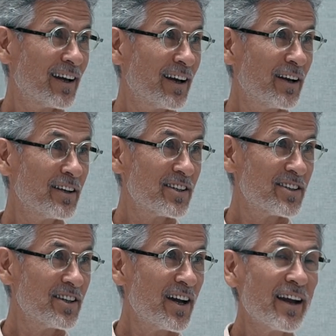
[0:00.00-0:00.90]

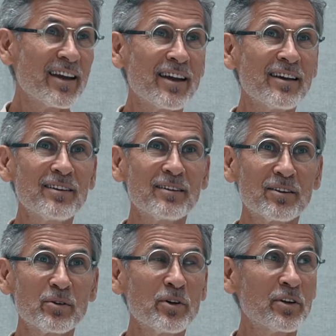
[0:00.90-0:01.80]
CIA
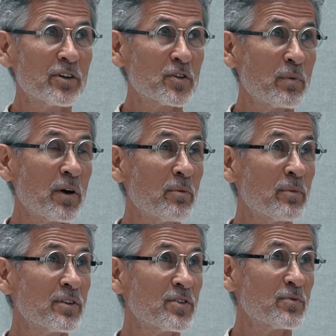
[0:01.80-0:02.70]
doing
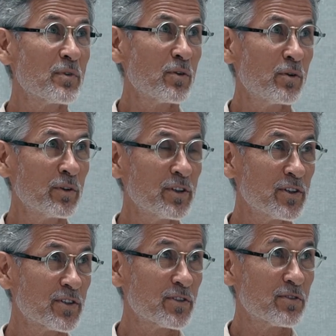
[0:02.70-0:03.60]
experiments with all
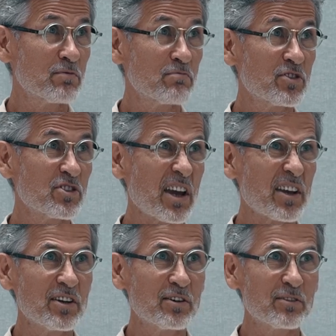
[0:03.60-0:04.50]
these
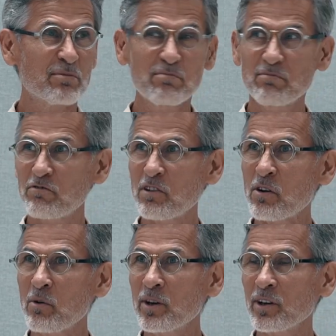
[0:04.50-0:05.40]
psychic
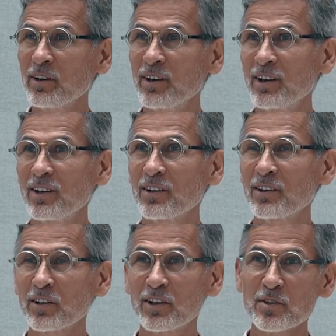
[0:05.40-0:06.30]
phenomena
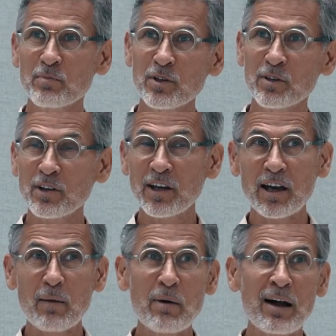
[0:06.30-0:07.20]
that has been
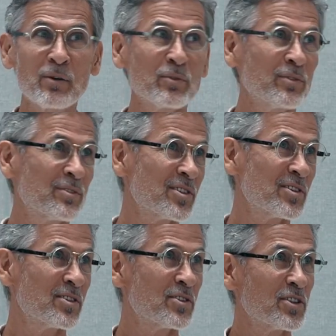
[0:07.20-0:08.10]
abound
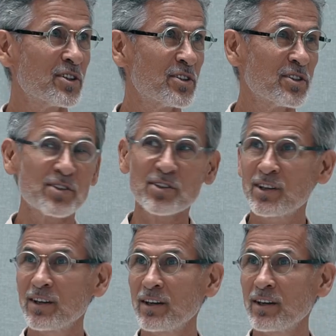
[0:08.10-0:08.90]
since the 60s,